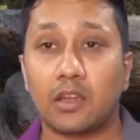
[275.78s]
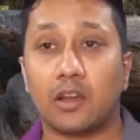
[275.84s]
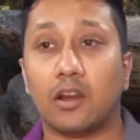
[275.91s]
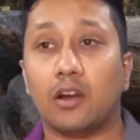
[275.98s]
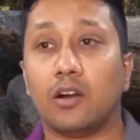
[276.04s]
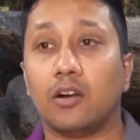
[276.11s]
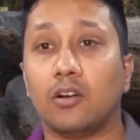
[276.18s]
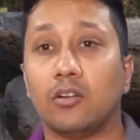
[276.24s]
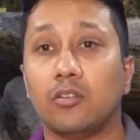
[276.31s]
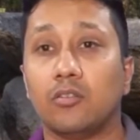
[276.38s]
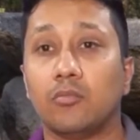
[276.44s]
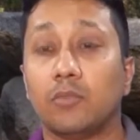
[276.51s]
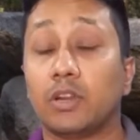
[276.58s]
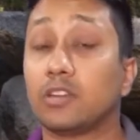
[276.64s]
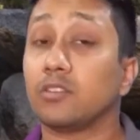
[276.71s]

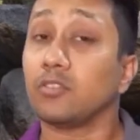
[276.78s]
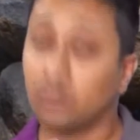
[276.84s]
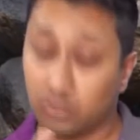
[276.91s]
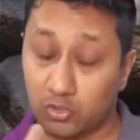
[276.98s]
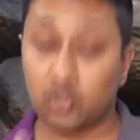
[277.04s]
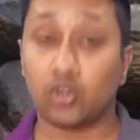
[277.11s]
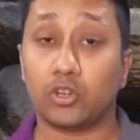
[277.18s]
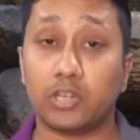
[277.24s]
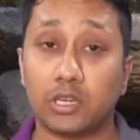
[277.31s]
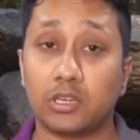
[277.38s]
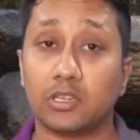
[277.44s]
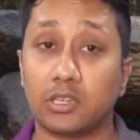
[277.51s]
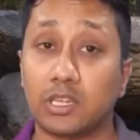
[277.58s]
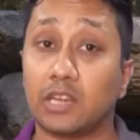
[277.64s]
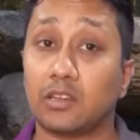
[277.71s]
But good
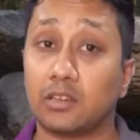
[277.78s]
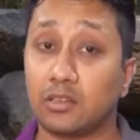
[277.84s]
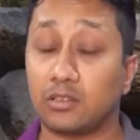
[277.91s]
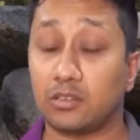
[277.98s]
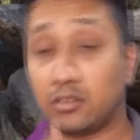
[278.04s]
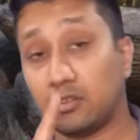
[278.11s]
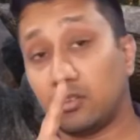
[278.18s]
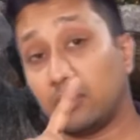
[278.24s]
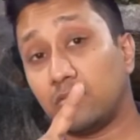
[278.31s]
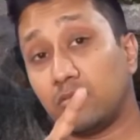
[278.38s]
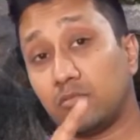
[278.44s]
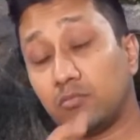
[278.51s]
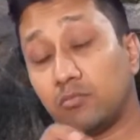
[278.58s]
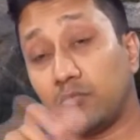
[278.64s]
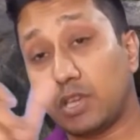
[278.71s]
that the
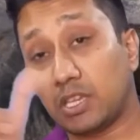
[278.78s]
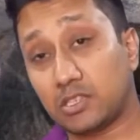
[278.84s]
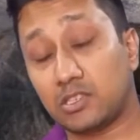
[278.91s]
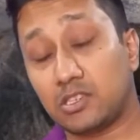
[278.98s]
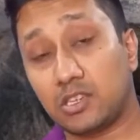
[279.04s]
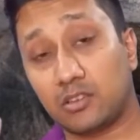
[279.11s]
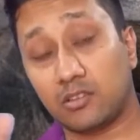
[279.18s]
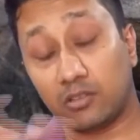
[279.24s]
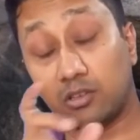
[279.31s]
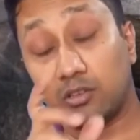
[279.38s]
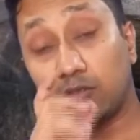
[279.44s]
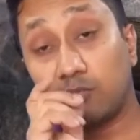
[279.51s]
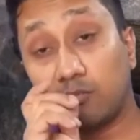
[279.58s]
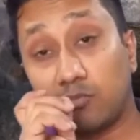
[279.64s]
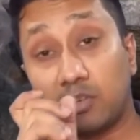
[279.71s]

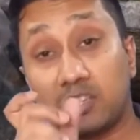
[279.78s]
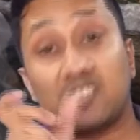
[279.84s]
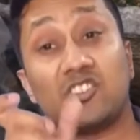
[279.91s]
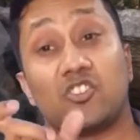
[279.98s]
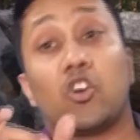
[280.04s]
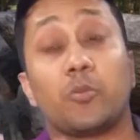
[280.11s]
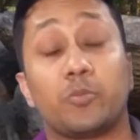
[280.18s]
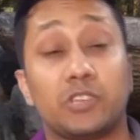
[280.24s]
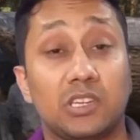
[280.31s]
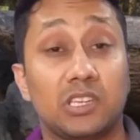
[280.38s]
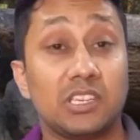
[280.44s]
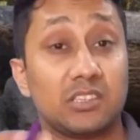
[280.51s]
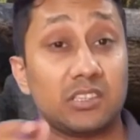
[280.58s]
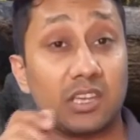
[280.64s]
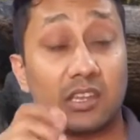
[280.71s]
messaging option
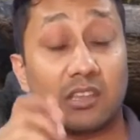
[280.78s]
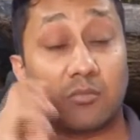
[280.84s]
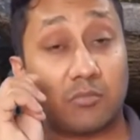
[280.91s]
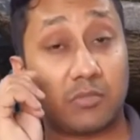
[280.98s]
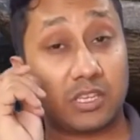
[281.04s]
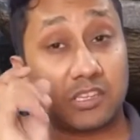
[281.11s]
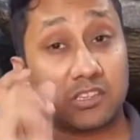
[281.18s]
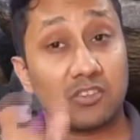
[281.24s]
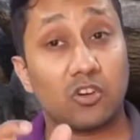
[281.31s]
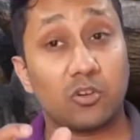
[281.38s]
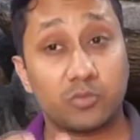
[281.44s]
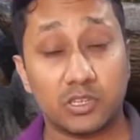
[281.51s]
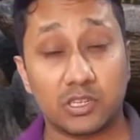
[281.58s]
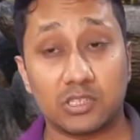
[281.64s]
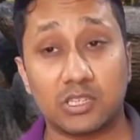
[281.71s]
is there, the messenger
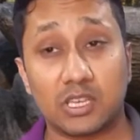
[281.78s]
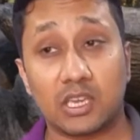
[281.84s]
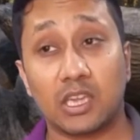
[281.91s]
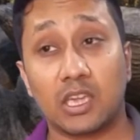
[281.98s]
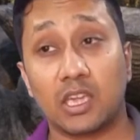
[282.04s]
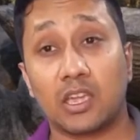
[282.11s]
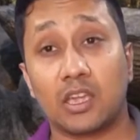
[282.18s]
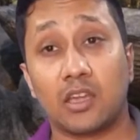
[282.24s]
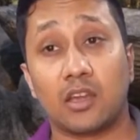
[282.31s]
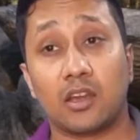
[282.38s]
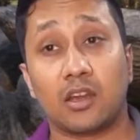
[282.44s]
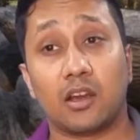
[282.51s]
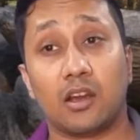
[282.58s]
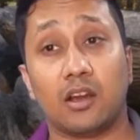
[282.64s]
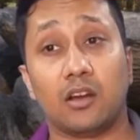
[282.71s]
option is there,
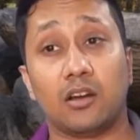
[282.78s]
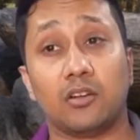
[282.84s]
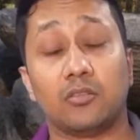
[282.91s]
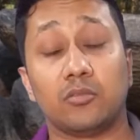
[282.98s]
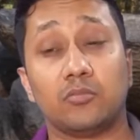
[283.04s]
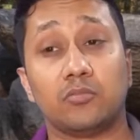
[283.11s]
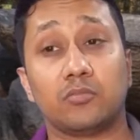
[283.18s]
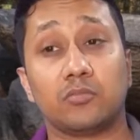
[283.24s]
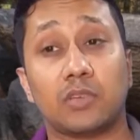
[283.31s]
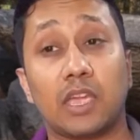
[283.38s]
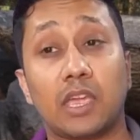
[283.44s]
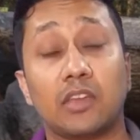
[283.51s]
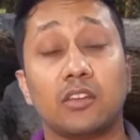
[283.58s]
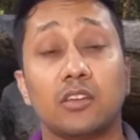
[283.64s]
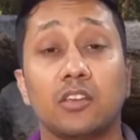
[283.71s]

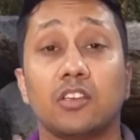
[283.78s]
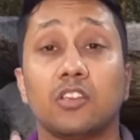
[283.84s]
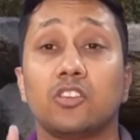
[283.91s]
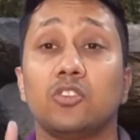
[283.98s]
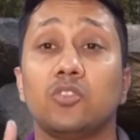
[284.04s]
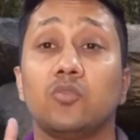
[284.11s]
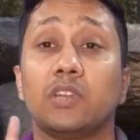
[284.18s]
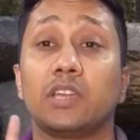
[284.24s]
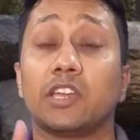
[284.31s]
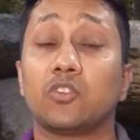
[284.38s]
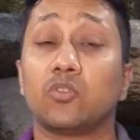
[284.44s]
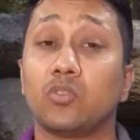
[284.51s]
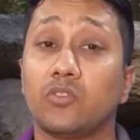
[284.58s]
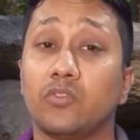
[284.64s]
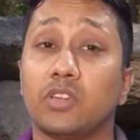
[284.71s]
and you will
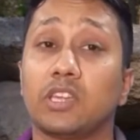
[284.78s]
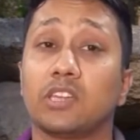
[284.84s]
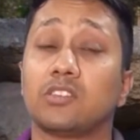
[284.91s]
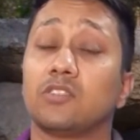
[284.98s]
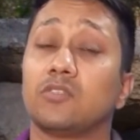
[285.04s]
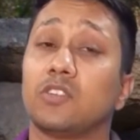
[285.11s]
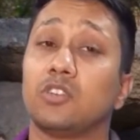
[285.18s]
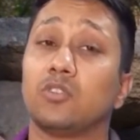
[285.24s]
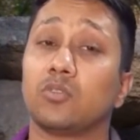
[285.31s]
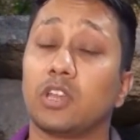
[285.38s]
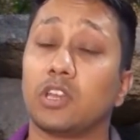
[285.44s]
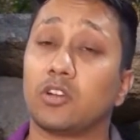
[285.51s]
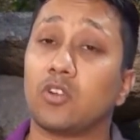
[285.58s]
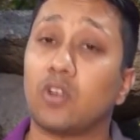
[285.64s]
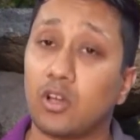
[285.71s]
get notifications when you
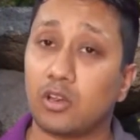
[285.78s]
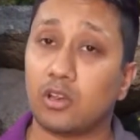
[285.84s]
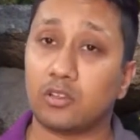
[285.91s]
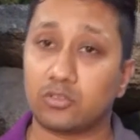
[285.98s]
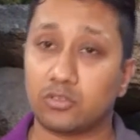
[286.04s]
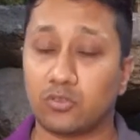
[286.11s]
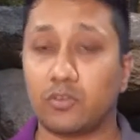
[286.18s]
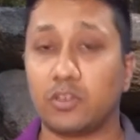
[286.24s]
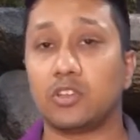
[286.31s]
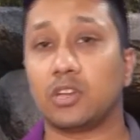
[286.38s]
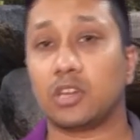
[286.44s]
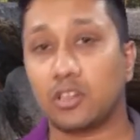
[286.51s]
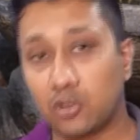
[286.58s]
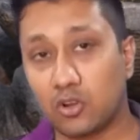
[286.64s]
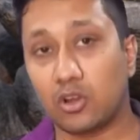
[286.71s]
get a call. So when you
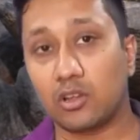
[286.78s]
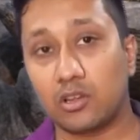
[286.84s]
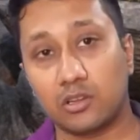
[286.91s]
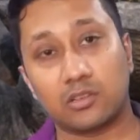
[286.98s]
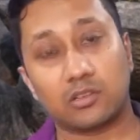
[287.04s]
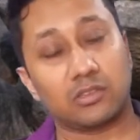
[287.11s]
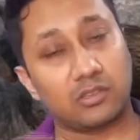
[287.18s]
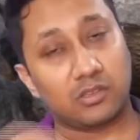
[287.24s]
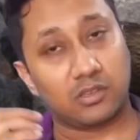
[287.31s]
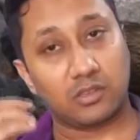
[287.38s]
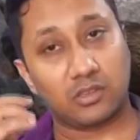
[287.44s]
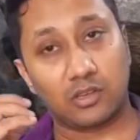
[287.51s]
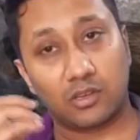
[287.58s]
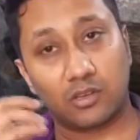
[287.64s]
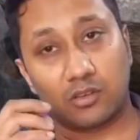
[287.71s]
get a call,
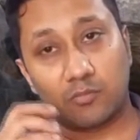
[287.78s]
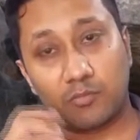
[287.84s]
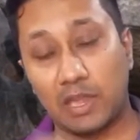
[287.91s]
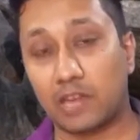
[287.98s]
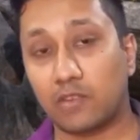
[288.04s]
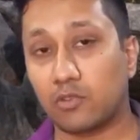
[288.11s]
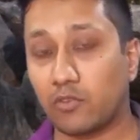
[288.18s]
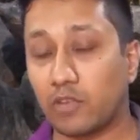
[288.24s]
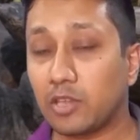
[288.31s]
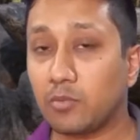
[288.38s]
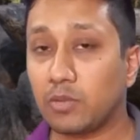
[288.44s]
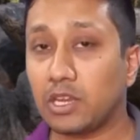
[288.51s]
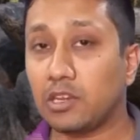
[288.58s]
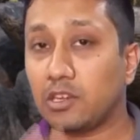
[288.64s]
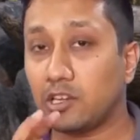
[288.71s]
the band will
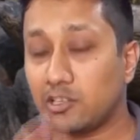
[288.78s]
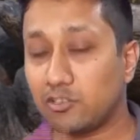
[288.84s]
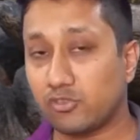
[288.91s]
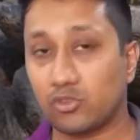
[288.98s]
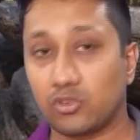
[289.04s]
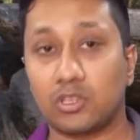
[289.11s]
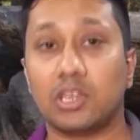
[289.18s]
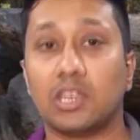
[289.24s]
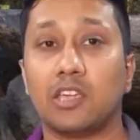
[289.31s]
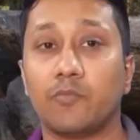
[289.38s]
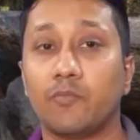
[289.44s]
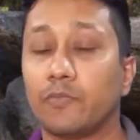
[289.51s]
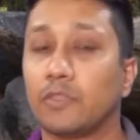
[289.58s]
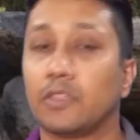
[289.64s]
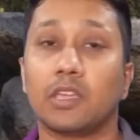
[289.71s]
vibrate, it will show you the
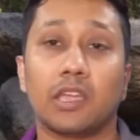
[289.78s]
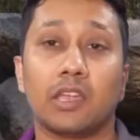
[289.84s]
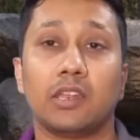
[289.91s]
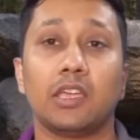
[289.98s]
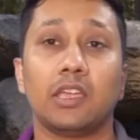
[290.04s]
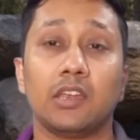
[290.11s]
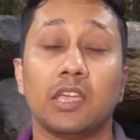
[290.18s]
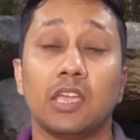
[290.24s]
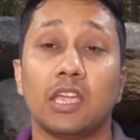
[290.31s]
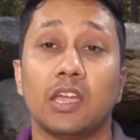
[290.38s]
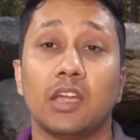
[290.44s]
name, and then